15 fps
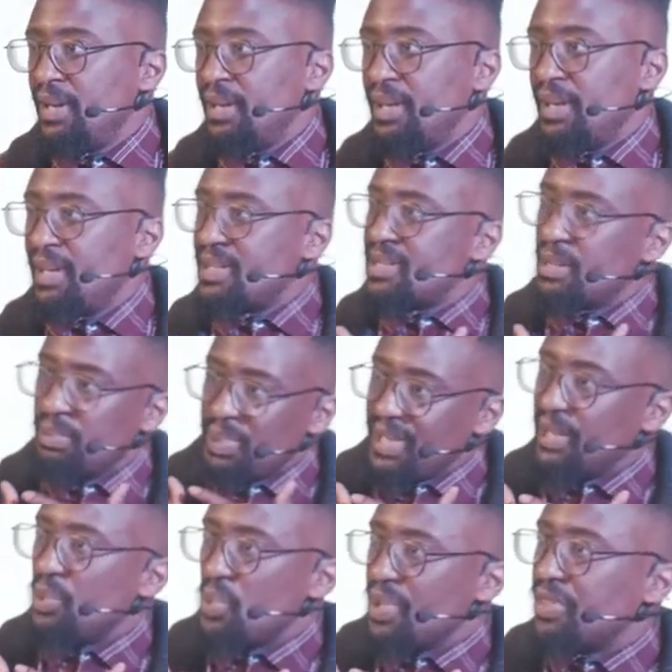is to be
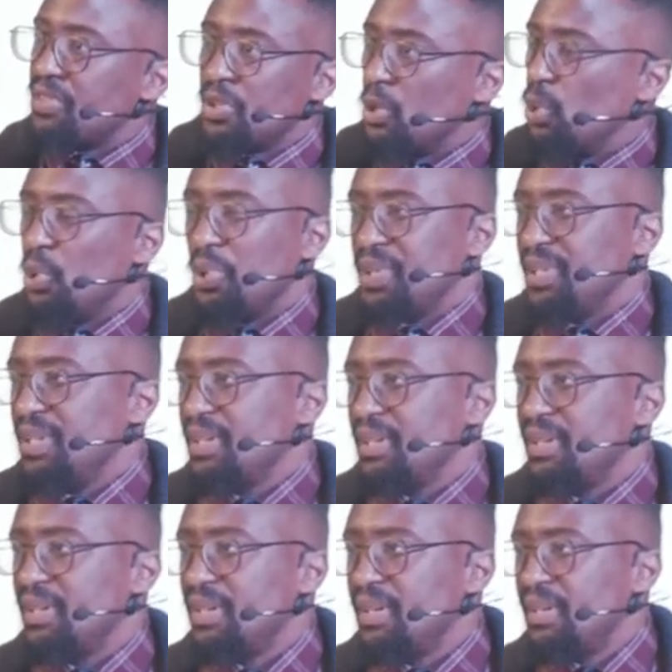with the Lord.
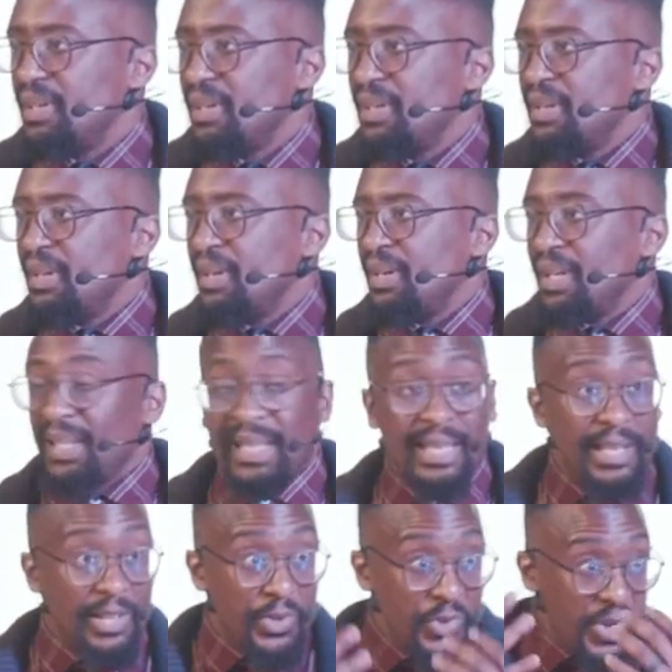
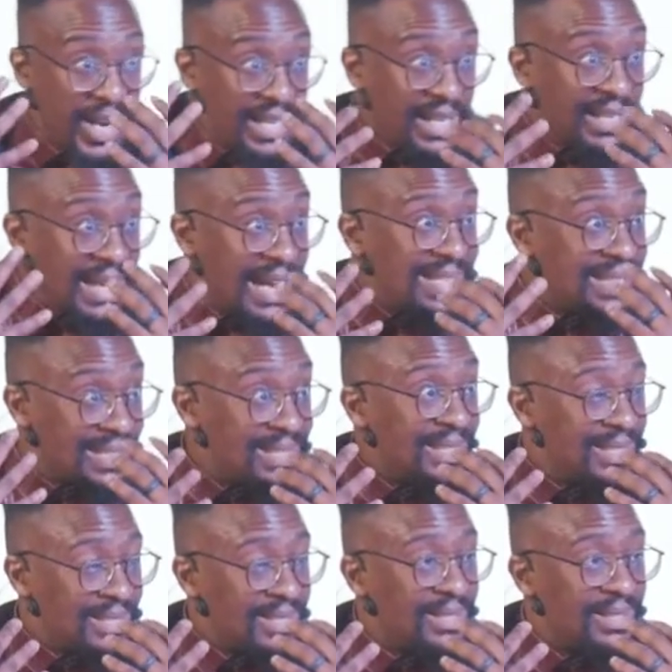Gideon recognizes
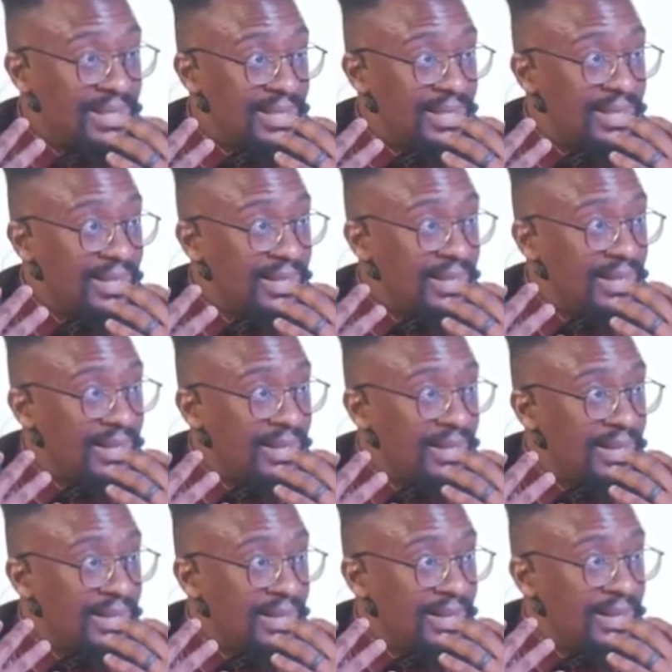this
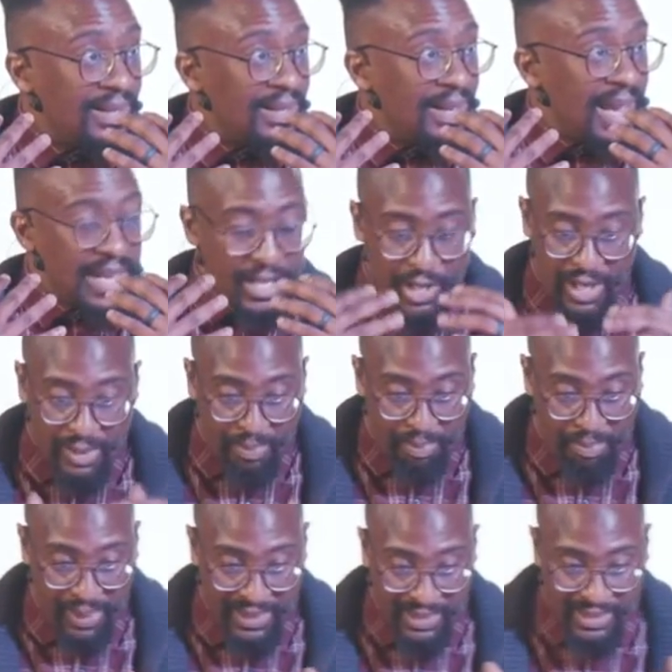and he
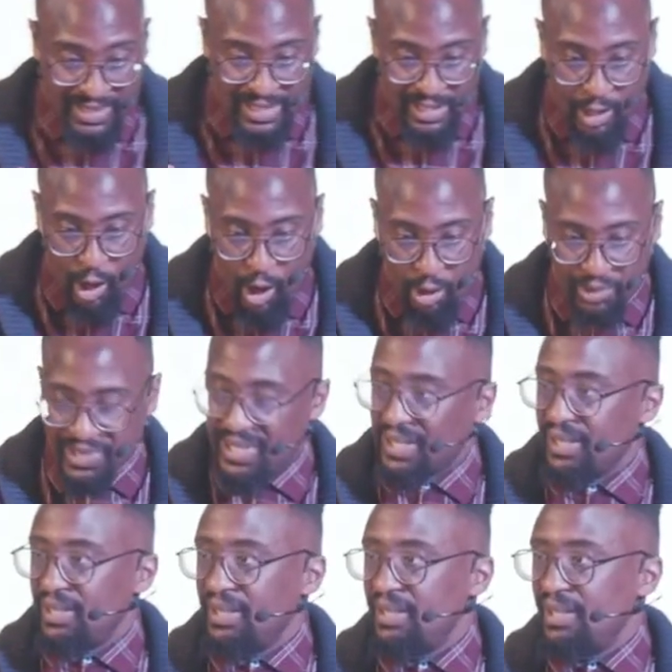builds an altar
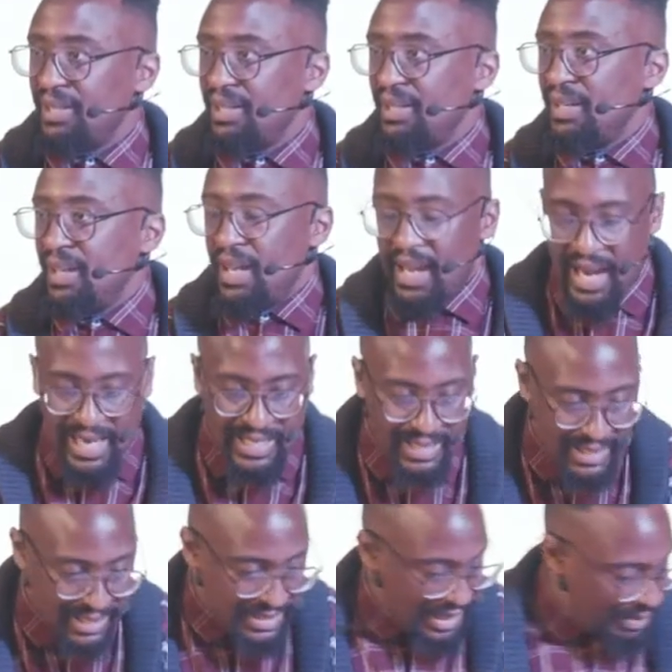and he says, I'm